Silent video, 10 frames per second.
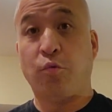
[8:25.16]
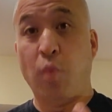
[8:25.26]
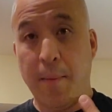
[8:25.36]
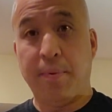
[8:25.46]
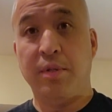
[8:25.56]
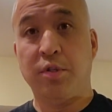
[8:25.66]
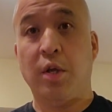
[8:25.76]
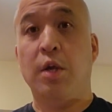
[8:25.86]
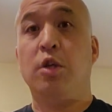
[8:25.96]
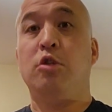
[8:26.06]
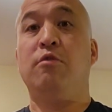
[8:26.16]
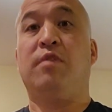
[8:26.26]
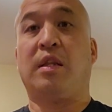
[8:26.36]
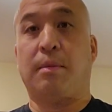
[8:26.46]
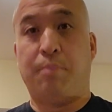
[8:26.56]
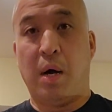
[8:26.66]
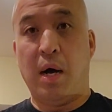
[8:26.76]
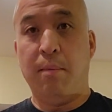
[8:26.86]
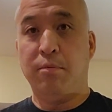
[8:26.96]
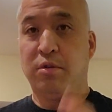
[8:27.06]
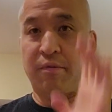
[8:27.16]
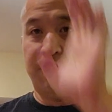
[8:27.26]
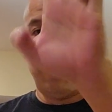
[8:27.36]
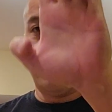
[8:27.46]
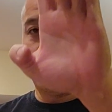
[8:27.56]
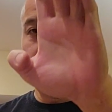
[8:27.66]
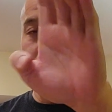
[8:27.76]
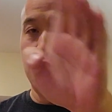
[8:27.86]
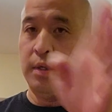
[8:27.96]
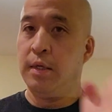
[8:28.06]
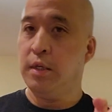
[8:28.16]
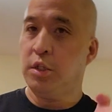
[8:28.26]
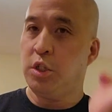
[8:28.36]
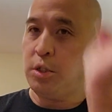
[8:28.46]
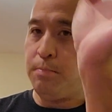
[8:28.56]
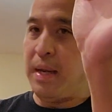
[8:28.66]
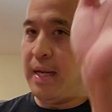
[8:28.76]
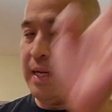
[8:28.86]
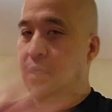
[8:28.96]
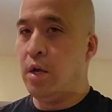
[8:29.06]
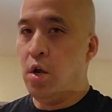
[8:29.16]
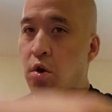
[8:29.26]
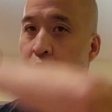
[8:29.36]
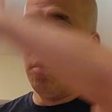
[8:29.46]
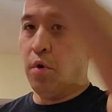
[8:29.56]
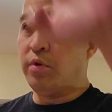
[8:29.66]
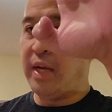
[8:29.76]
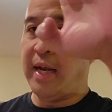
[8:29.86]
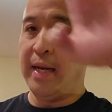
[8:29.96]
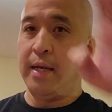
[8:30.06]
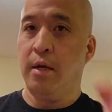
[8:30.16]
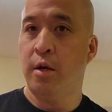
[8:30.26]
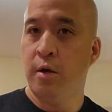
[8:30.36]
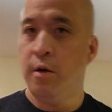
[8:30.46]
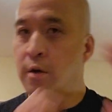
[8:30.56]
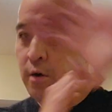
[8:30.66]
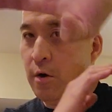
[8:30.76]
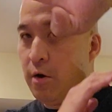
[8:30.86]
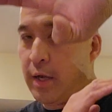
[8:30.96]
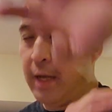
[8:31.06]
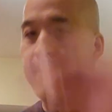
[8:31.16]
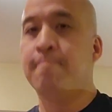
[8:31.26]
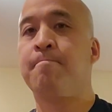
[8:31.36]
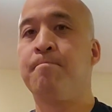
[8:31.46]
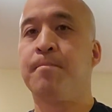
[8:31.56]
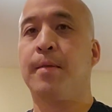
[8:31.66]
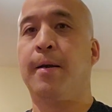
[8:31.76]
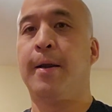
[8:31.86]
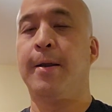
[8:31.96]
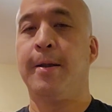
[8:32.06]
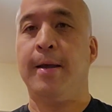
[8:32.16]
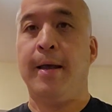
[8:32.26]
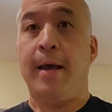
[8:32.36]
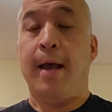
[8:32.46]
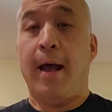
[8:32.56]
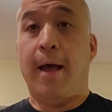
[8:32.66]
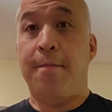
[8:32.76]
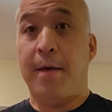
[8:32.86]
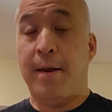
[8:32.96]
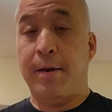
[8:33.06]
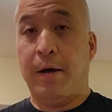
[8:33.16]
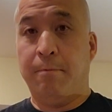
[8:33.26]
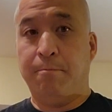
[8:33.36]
weapons. You've got the palms, vertical, spade, rotating, hooking. All right, and then